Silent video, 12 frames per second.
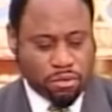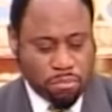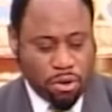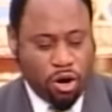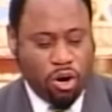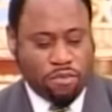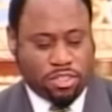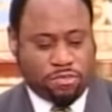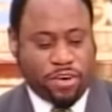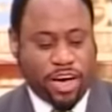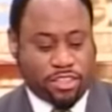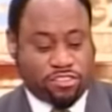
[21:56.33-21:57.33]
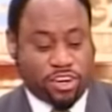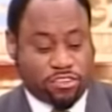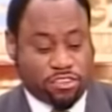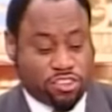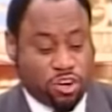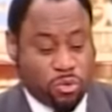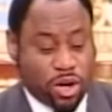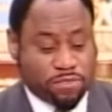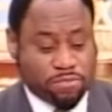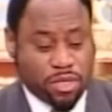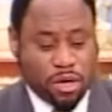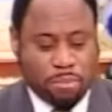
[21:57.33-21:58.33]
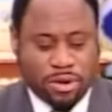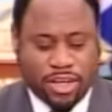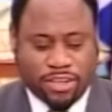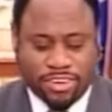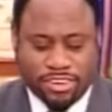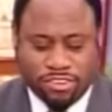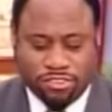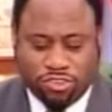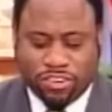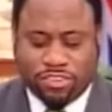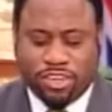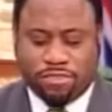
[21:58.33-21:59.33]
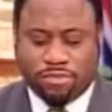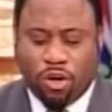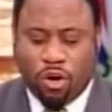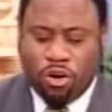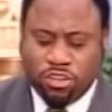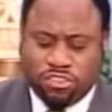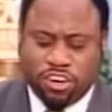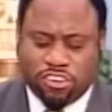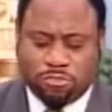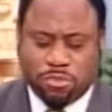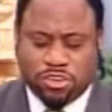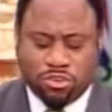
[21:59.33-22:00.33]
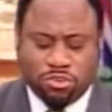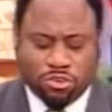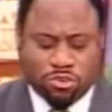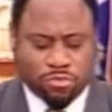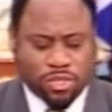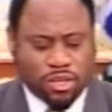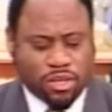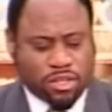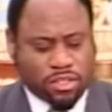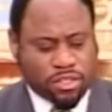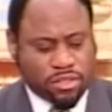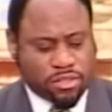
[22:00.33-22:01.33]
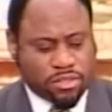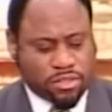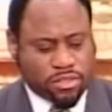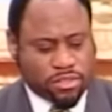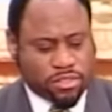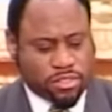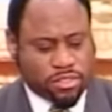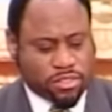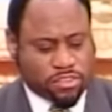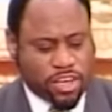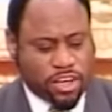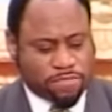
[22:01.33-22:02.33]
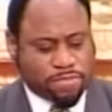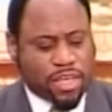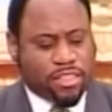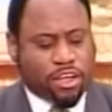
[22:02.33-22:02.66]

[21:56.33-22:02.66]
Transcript: Moreover, the Father judges no one, but has entrusted all judgment to who? The Son.